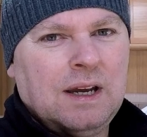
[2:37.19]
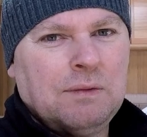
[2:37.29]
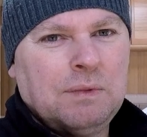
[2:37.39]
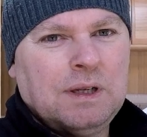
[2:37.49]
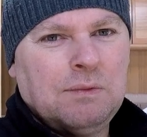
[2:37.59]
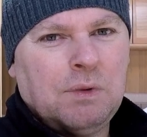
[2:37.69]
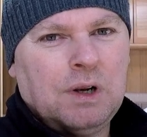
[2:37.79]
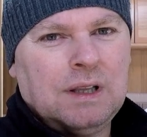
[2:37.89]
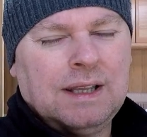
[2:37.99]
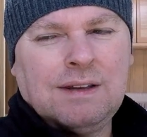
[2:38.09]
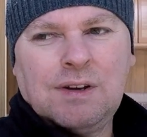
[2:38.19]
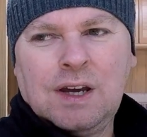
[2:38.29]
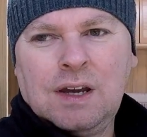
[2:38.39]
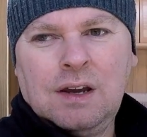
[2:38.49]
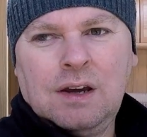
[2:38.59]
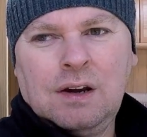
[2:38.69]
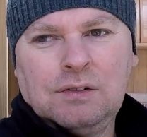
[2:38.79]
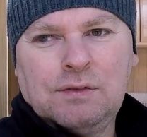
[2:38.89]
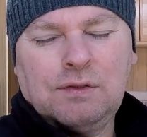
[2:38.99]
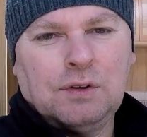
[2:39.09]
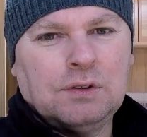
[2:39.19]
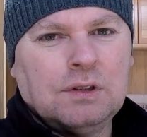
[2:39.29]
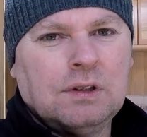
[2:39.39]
and we didn't want to leave it on the front,